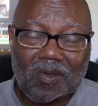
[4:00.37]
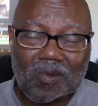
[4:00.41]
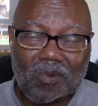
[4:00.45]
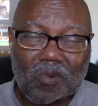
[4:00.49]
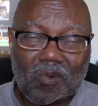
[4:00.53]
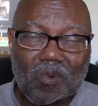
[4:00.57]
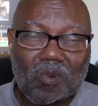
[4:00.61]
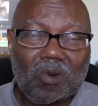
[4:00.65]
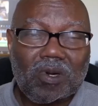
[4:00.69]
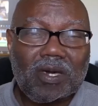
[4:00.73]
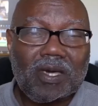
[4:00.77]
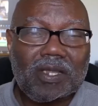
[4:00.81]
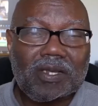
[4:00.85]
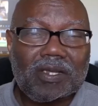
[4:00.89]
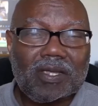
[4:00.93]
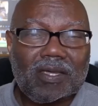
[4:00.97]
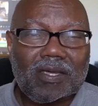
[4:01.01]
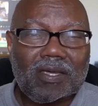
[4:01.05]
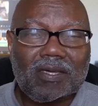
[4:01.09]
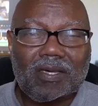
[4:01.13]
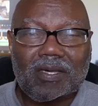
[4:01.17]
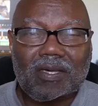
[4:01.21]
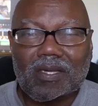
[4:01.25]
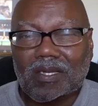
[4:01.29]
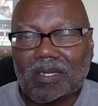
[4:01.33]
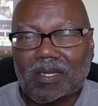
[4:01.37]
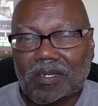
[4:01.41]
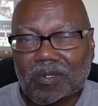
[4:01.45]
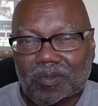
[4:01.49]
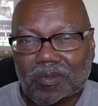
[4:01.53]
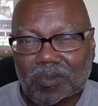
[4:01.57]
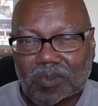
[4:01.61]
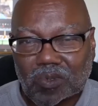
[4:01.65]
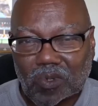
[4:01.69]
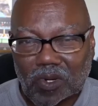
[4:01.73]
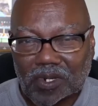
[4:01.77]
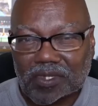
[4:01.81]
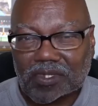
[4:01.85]
would
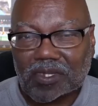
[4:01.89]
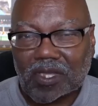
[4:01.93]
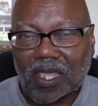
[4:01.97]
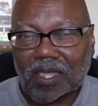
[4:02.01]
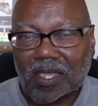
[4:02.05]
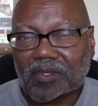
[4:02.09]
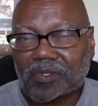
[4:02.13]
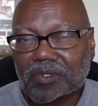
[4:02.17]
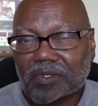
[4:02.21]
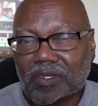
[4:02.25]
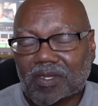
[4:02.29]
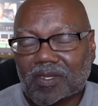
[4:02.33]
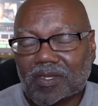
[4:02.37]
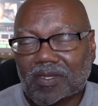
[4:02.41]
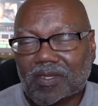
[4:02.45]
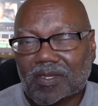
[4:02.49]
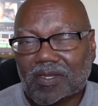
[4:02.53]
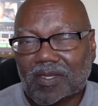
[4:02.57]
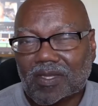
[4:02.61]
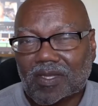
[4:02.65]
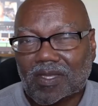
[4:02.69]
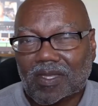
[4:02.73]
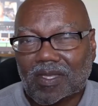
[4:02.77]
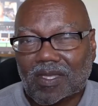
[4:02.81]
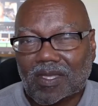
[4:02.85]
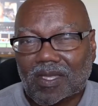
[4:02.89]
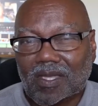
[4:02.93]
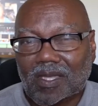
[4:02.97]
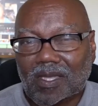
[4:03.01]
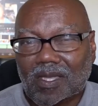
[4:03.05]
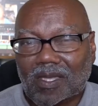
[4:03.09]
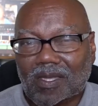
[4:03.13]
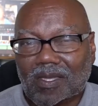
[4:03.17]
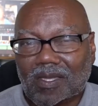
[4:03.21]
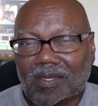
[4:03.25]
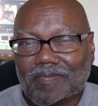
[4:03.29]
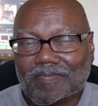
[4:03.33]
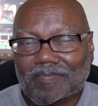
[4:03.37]
vortexing,
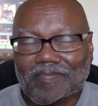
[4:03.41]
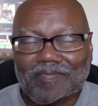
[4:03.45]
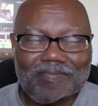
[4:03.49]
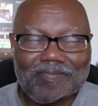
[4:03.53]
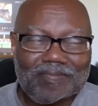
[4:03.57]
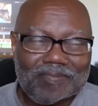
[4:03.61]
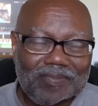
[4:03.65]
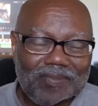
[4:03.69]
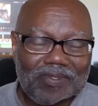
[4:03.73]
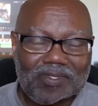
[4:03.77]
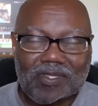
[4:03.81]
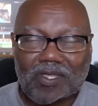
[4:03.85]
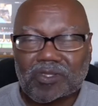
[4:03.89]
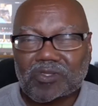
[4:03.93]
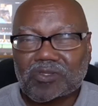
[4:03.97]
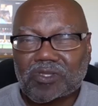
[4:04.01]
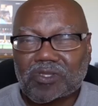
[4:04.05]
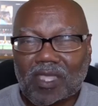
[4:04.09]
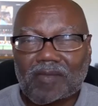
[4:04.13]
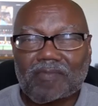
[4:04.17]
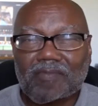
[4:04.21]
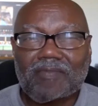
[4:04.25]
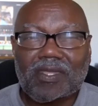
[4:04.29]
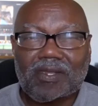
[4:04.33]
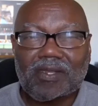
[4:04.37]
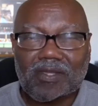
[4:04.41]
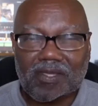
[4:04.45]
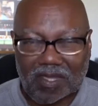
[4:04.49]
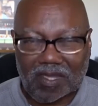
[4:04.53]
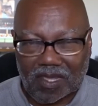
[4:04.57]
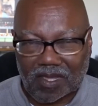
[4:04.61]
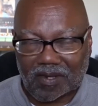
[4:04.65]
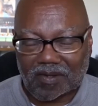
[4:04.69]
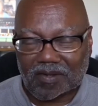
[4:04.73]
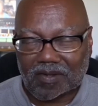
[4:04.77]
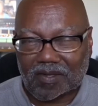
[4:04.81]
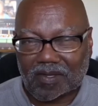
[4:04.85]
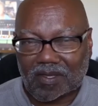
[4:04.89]
let's say,
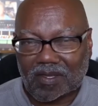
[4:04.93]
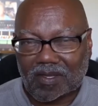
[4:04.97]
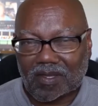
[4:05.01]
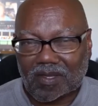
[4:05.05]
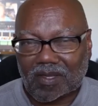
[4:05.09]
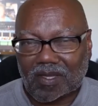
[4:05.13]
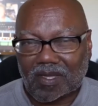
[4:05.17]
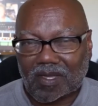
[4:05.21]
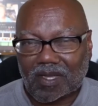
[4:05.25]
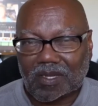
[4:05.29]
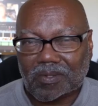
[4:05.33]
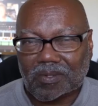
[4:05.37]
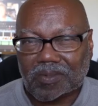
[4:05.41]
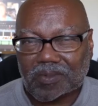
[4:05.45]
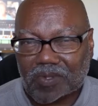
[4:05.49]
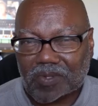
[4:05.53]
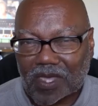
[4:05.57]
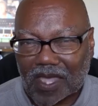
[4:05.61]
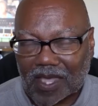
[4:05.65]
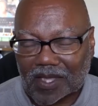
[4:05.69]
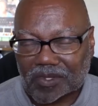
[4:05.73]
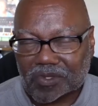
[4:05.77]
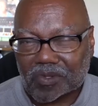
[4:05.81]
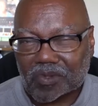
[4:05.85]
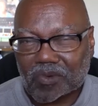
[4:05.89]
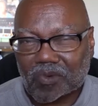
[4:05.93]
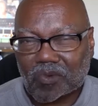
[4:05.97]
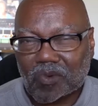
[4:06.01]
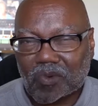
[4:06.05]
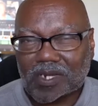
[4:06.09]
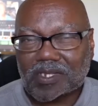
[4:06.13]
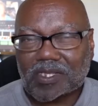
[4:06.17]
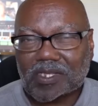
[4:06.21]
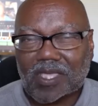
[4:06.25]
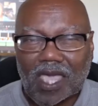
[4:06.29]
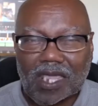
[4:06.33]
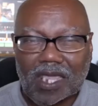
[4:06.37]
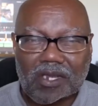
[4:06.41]
mitigate, affect,
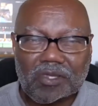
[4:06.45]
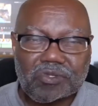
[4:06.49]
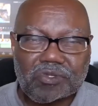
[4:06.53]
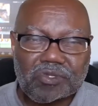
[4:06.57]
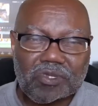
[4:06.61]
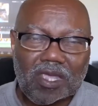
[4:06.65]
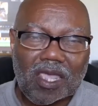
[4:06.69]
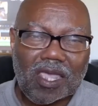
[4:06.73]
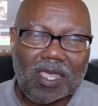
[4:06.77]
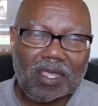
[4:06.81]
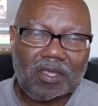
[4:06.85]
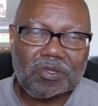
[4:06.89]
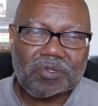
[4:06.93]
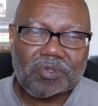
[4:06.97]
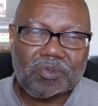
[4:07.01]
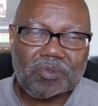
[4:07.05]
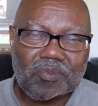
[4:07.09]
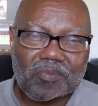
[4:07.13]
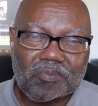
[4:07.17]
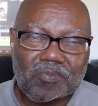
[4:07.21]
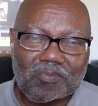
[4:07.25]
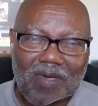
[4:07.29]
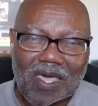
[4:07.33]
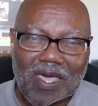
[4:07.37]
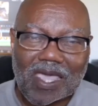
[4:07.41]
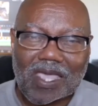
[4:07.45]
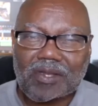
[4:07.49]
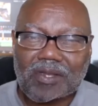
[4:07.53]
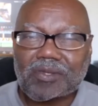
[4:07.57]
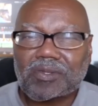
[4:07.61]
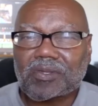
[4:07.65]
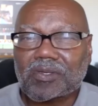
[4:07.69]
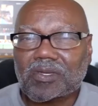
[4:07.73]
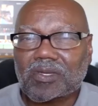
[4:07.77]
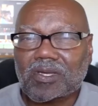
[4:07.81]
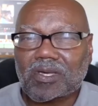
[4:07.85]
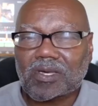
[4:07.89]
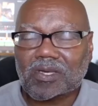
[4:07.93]
what kind of change
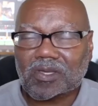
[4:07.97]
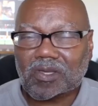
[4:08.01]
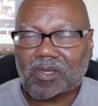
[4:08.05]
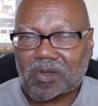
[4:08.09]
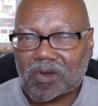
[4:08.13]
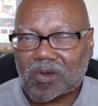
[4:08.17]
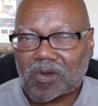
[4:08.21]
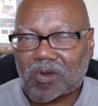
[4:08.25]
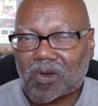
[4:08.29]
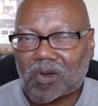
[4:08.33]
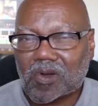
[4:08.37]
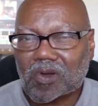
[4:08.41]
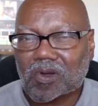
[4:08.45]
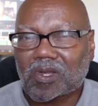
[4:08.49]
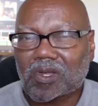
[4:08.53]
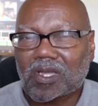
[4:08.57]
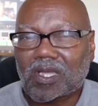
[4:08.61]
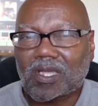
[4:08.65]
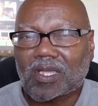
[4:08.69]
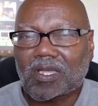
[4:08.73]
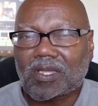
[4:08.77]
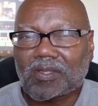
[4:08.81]
might occur.